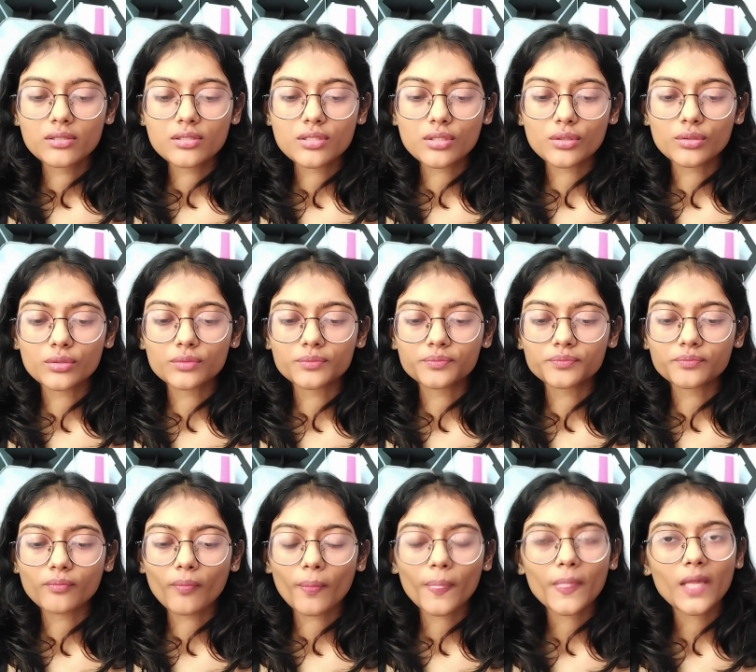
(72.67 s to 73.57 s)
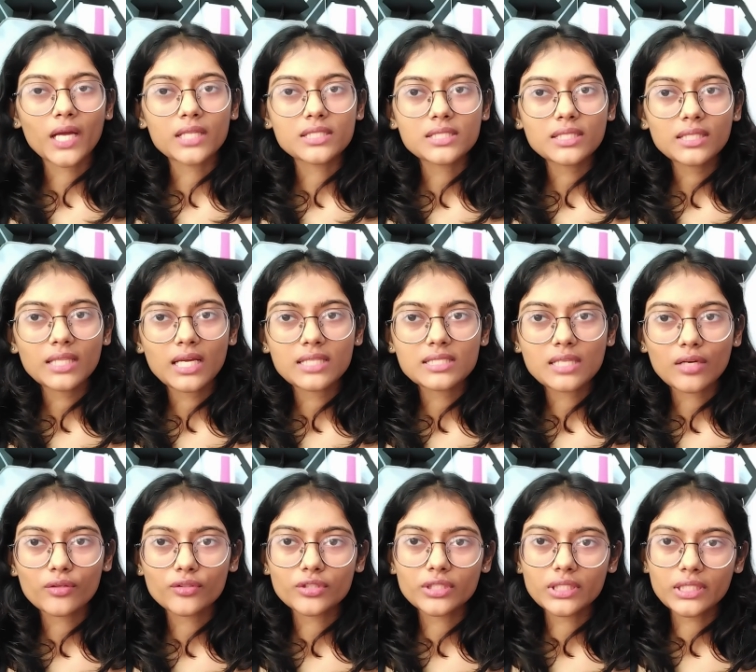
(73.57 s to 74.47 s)
so um, that's it that's how
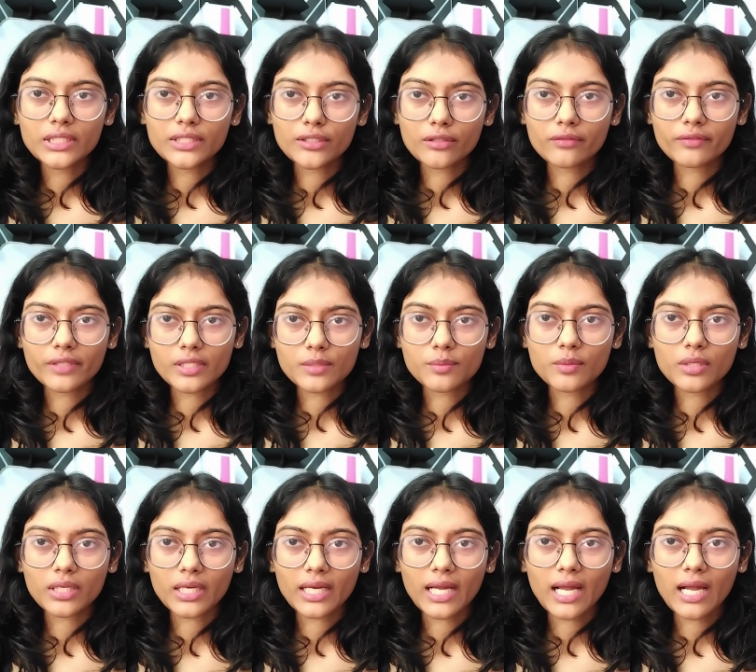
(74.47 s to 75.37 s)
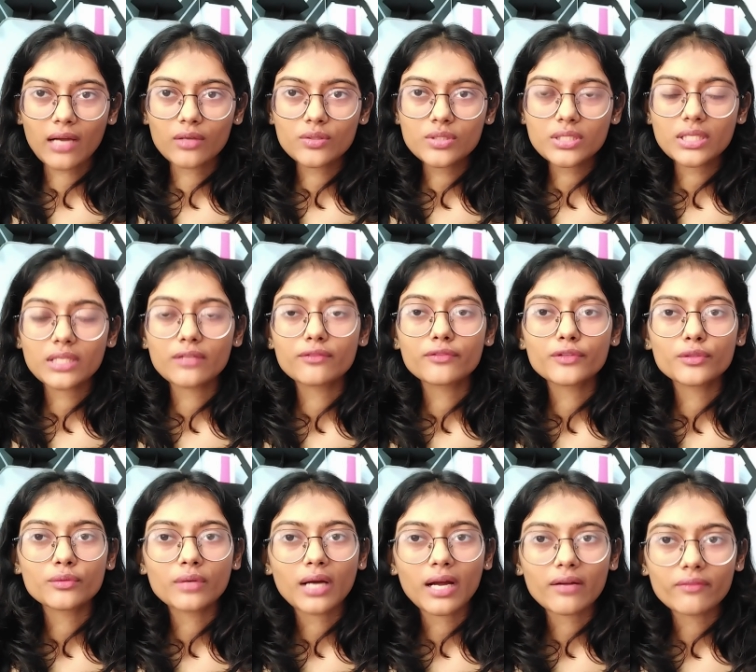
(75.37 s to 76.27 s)
you delete your facebook account and if
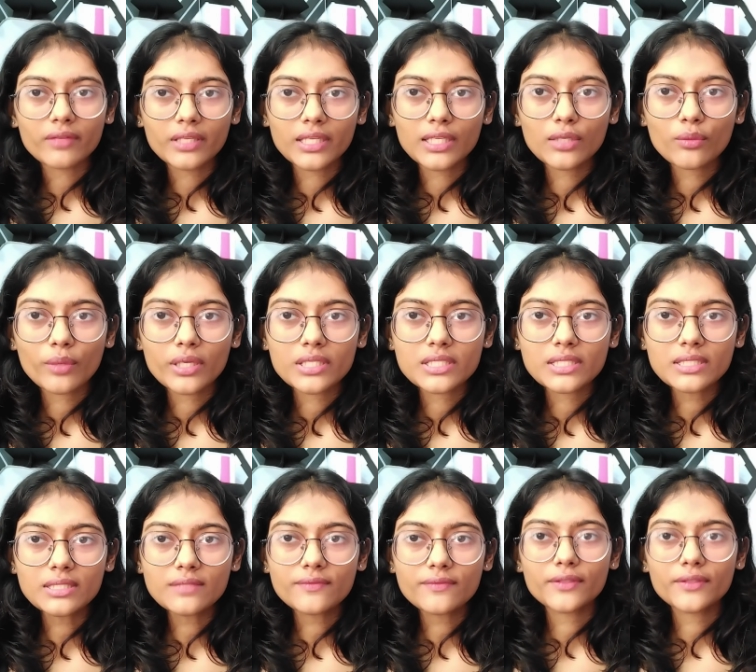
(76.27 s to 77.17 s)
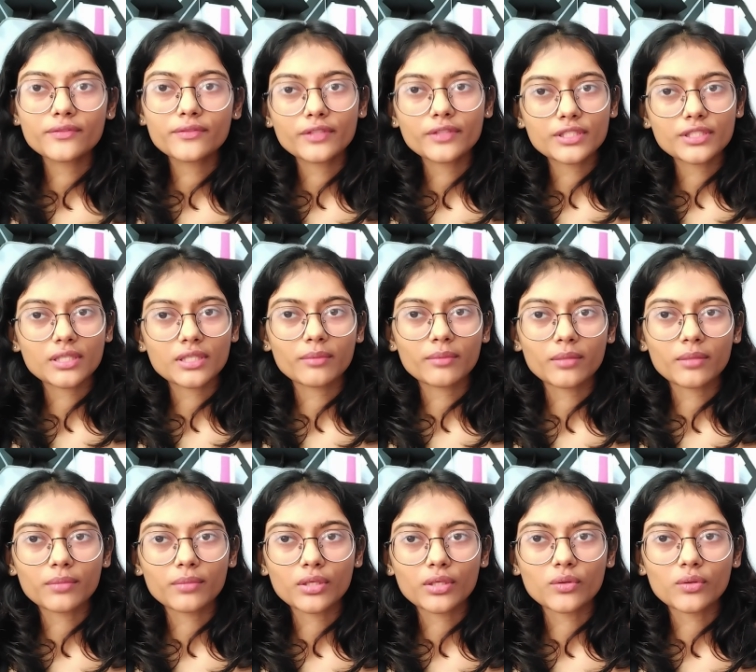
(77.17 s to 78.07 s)
you have any questions feel free to
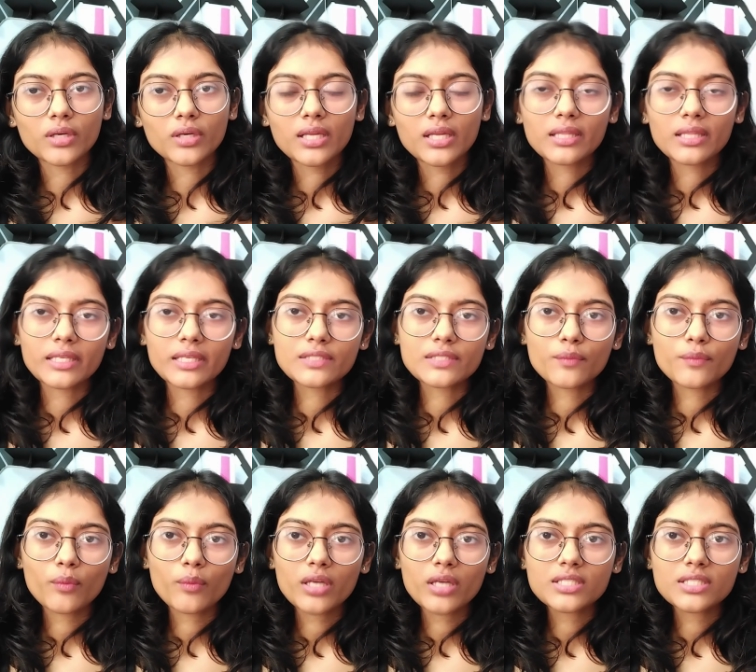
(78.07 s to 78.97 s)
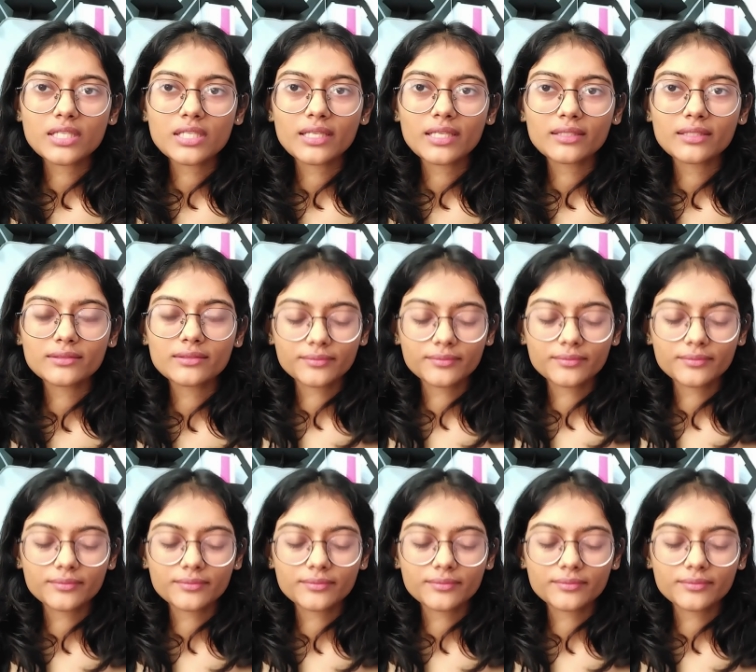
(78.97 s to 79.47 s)
comment below thanks for watching